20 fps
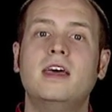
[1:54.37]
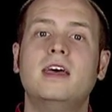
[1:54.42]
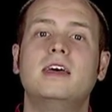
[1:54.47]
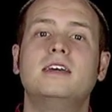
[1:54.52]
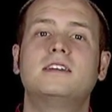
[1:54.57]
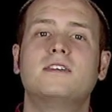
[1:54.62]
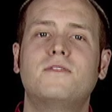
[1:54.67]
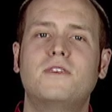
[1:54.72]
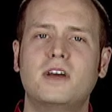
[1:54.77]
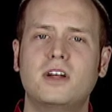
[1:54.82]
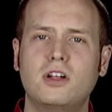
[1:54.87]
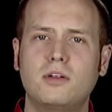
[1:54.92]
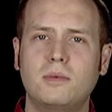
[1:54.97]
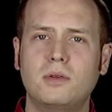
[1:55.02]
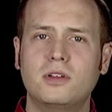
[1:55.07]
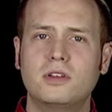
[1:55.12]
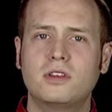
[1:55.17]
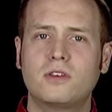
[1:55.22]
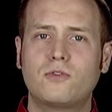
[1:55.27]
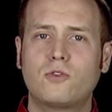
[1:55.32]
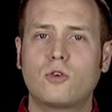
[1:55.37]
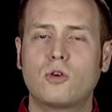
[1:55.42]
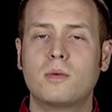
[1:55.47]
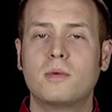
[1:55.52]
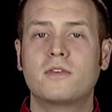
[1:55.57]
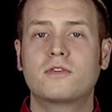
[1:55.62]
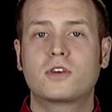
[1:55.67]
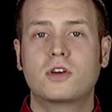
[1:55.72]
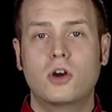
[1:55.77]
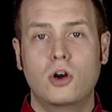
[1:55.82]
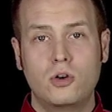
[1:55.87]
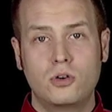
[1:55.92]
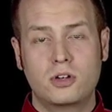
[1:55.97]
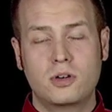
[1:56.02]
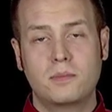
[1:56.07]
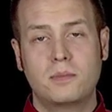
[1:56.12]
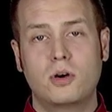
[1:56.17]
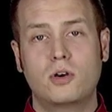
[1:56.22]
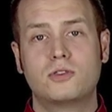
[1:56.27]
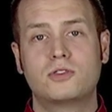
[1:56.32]
is available in the form of Code
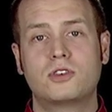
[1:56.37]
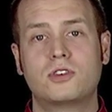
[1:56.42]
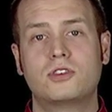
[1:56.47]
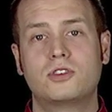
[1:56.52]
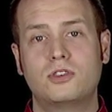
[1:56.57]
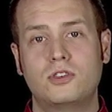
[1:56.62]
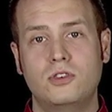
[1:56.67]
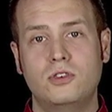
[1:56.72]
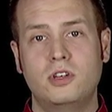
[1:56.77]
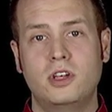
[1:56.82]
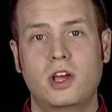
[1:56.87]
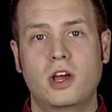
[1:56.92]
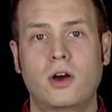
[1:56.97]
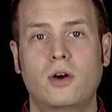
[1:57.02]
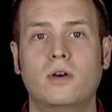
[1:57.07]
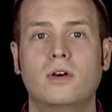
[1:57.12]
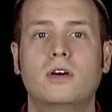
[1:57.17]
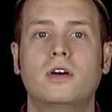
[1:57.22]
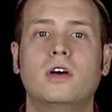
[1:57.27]
Composer Studio.